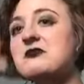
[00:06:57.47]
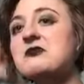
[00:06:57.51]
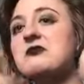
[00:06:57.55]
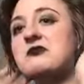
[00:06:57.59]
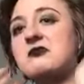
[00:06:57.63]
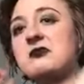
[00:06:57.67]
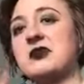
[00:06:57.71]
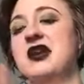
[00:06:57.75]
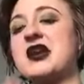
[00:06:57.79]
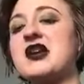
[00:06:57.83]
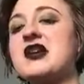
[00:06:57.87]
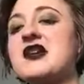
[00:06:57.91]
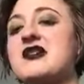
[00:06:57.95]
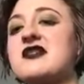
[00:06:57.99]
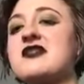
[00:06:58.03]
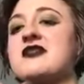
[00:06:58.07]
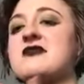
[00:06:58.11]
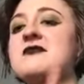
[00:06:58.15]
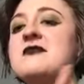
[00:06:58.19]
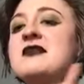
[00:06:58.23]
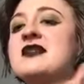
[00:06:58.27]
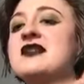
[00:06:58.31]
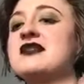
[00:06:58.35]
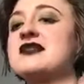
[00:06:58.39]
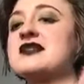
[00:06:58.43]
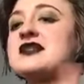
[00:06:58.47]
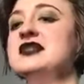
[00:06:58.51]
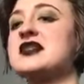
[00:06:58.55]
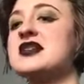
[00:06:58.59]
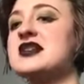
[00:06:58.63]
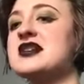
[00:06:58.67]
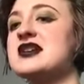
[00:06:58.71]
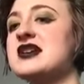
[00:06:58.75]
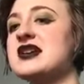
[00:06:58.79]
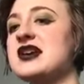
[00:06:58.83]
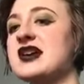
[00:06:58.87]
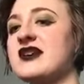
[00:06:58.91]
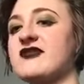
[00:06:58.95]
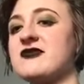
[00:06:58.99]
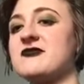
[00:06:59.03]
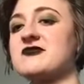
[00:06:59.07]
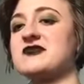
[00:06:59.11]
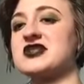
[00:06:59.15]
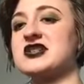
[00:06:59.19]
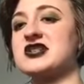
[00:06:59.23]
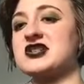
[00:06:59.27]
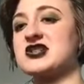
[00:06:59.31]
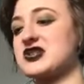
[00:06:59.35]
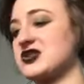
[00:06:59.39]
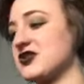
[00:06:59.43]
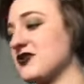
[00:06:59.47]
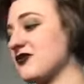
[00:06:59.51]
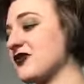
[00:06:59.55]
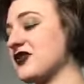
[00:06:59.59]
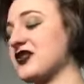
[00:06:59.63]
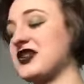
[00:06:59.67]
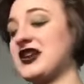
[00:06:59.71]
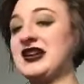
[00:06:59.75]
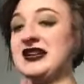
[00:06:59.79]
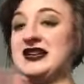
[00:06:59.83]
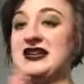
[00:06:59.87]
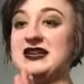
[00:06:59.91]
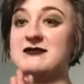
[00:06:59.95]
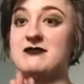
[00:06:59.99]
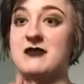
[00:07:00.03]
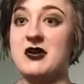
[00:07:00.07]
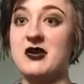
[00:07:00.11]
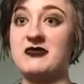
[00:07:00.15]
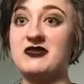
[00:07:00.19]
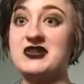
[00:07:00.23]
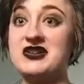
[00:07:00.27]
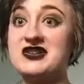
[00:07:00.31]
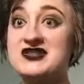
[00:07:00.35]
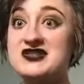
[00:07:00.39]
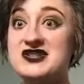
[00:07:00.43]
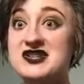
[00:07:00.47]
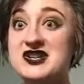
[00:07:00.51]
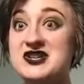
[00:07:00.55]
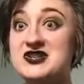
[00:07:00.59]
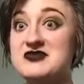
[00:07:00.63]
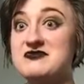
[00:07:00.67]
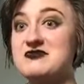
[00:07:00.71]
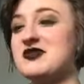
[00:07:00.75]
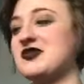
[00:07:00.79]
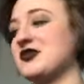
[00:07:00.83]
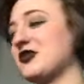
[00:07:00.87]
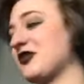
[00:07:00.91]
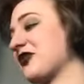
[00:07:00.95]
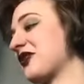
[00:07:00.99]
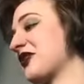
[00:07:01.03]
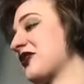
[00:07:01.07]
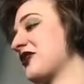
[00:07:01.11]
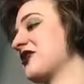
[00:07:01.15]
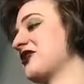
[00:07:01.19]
paganism and if I'm teaching others I need more research books.